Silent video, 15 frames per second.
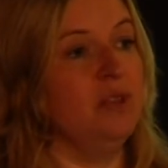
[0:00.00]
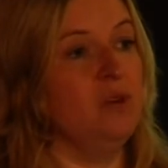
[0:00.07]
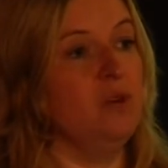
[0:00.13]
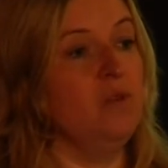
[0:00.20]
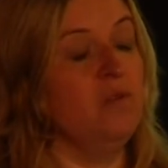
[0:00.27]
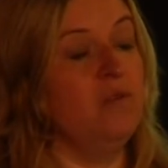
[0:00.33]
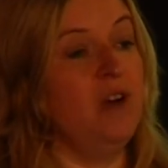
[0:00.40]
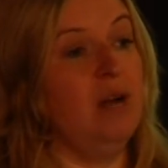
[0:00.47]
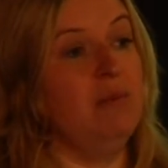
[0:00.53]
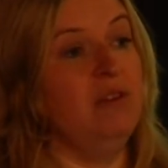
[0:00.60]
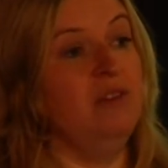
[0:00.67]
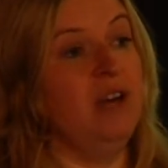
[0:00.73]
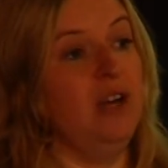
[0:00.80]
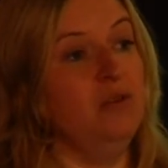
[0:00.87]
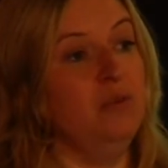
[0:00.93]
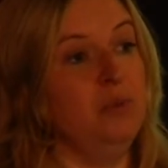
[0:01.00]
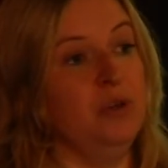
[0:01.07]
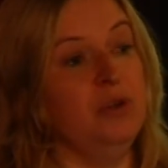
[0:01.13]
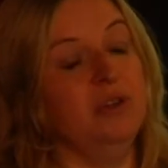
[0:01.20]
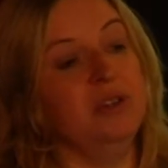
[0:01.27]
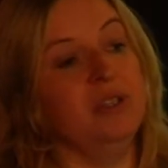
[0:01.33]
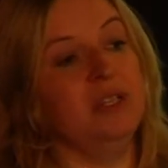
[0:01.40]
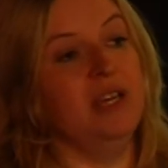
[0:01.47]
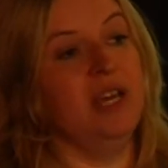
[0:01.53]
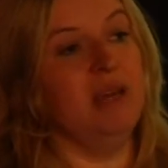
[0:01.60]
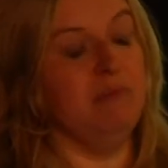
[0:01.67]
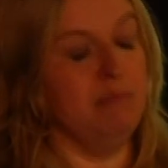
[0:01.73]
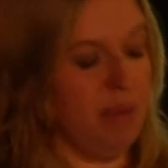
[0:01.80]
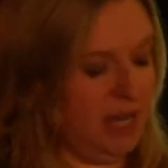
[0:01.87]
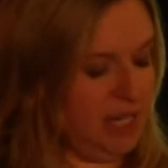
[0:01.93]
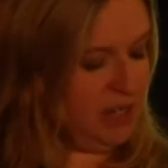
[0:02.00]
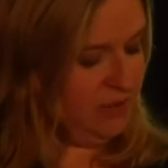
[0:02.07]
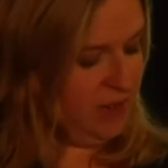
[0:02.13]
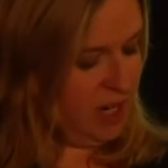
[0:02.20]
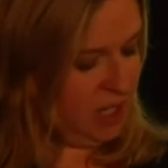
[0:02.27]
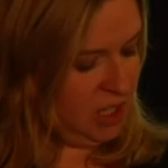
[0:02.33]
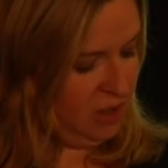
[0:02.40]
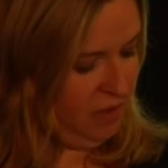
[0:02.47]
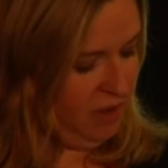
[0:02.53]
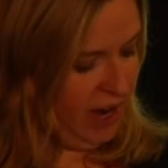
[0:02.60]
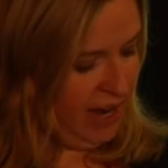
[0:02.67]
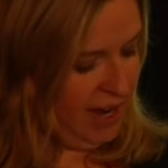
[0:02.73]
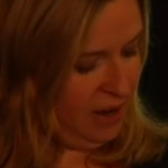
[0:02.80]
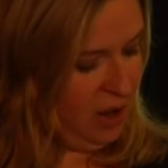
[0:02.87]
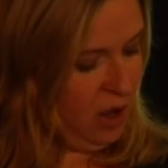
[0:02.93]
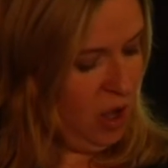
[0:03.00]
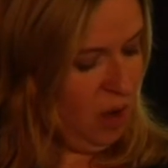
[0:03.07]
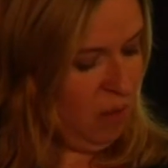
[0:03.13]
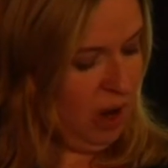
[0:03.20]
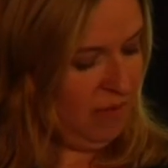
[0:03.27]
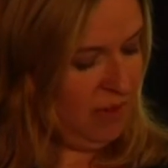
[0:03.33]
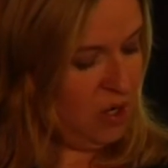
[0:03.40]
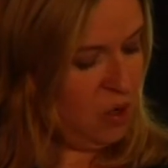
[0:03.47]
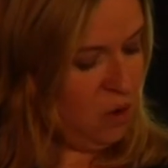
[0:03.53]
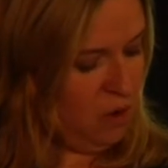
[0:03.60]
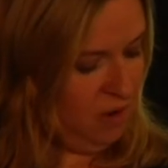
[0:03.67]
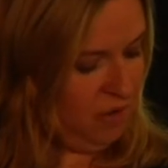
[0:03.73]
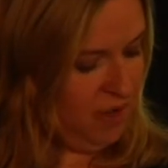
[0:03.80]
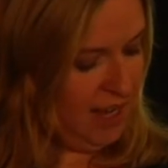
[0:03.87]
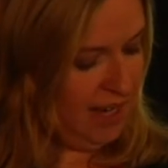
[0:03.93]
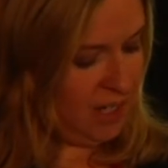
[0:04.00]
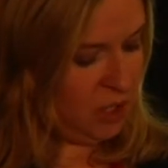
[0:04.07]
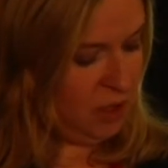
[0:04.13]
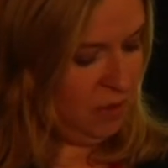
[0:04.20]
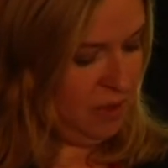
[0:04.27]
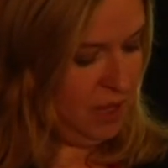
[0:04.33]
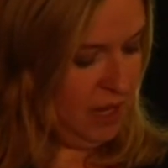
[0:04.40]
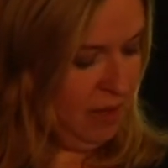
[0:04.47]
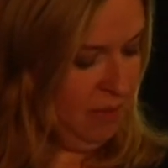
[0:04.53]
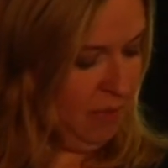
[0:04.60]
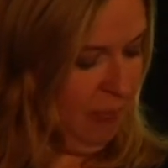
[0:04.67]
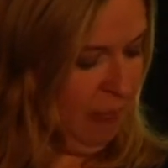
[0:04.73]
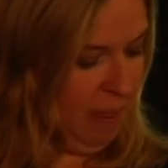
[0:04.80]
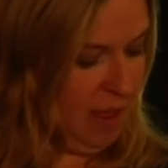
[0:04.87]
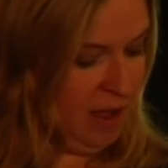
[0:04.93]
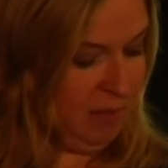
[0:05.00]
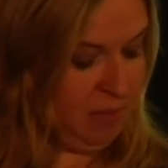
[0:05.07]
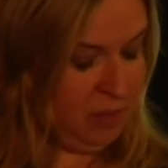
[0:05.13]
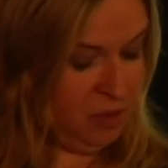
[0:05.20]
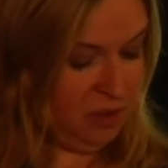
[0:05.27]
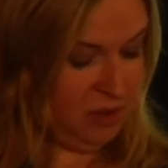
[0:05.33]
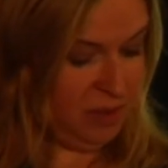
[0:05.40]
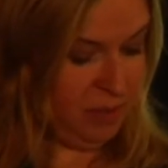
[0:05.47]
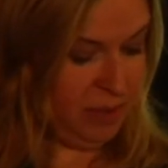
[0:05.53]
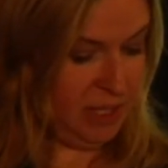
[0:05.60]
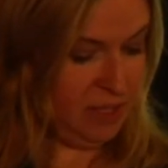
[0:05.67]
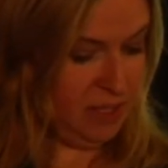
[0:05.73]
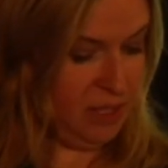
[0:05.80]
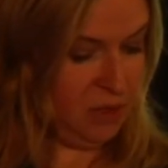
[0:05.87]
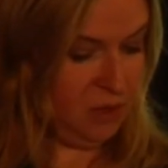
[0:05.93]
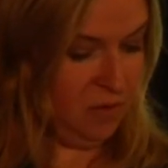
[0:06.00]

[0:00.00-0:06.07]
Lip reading: whole farming output by diversifying, having no effect on the input of the business